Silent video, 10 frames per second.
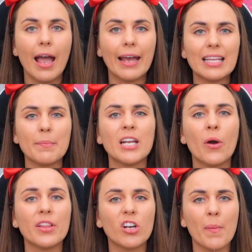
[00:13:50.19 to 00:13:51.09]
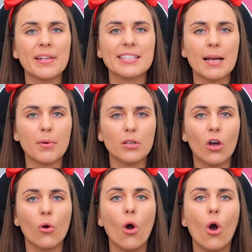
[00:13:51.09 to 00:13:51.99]
And let me know in the comments down
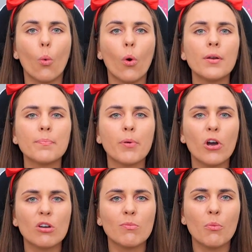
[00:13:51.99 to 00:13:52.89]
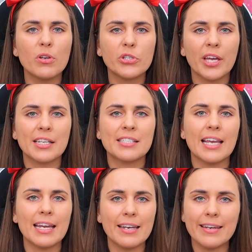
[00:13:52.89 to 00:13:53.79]
below, what Pokemon would you like to
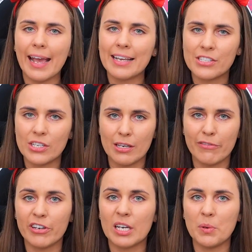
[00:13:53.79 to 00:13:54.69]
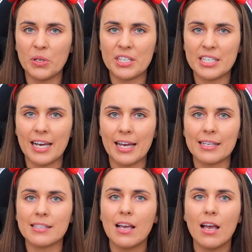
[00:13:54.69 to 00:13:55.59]
see next year for community
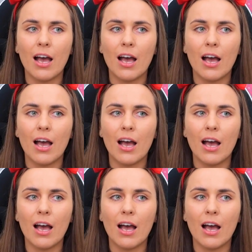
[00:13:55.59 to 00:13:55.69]
days?